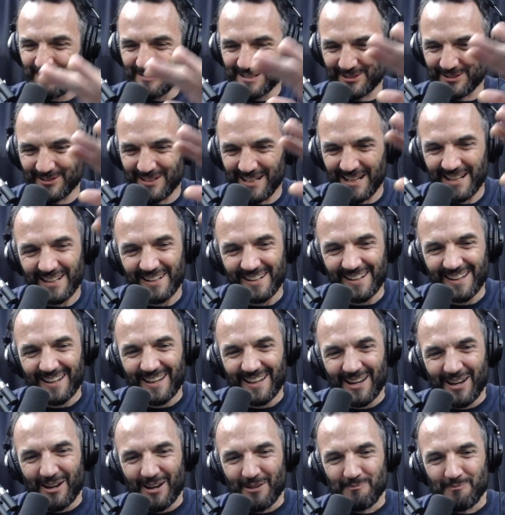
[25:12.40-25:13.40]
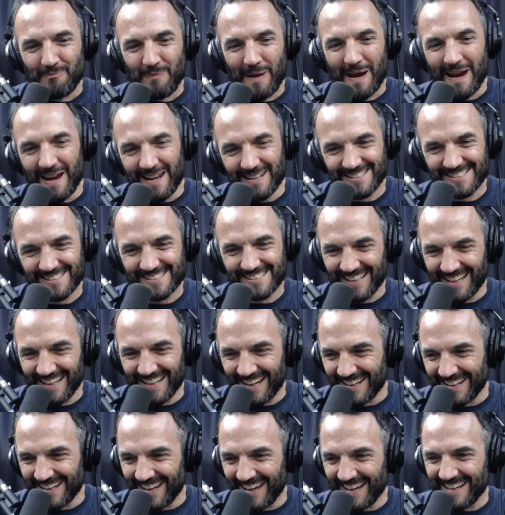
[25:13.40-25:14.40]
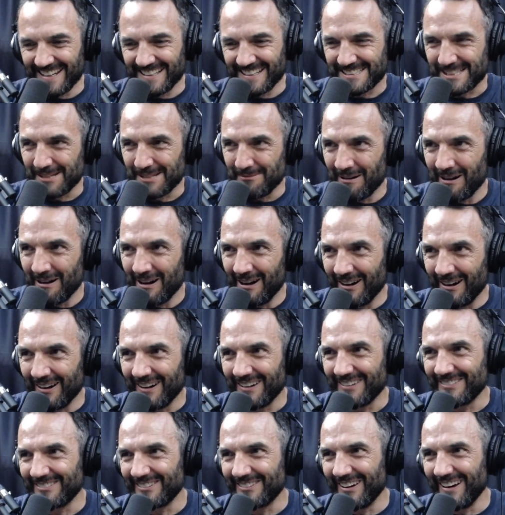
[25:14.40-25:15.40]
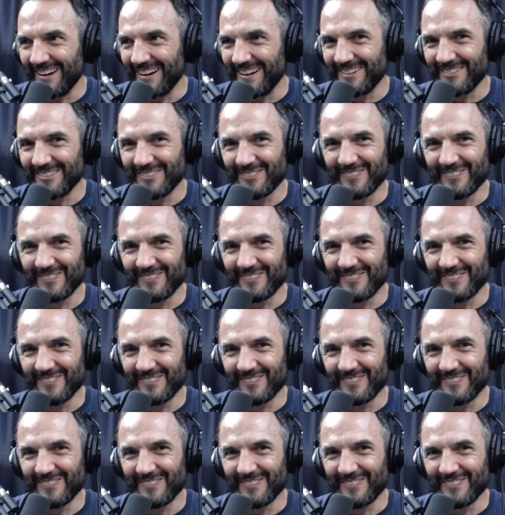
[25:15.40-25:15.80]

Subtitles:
between pets and ASMR, right?